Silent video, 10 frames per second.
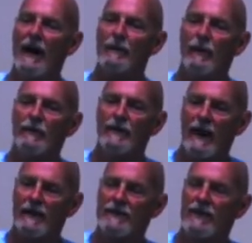God will
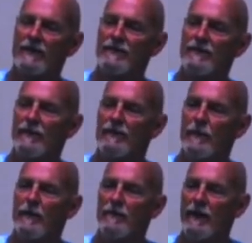test us
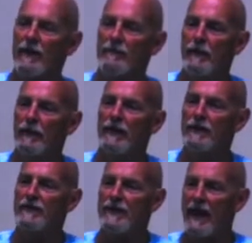from a
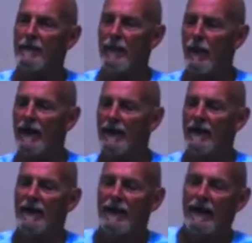faith-building standpoint.
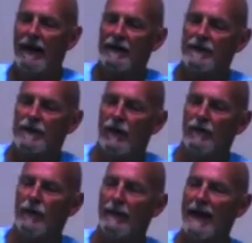And
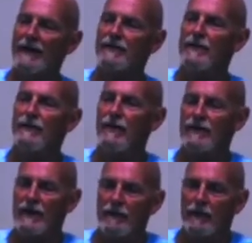so for the last 2
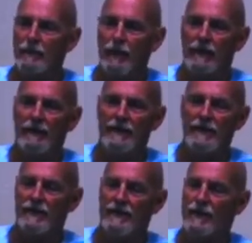years, I've been put in
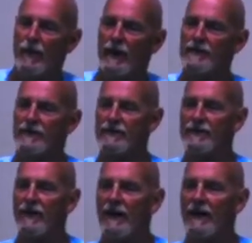these
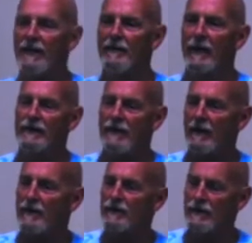situations, all right, in my
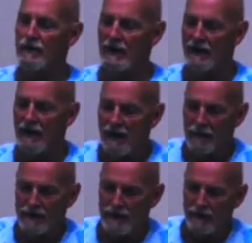travels to the
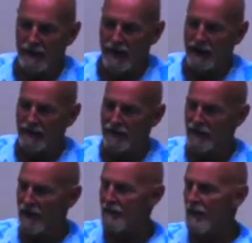Pacific
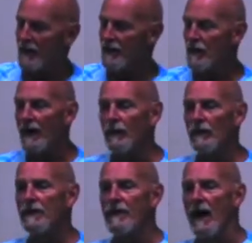Islands. So
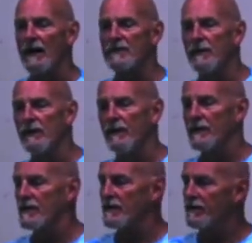I go into the
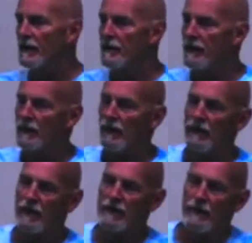hospital, and there's a
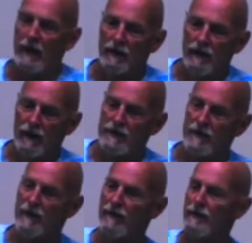Filipino nurse, male
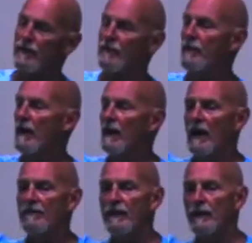nurse, and then there's
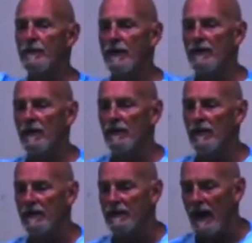a
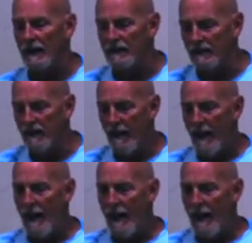Filipino doctor.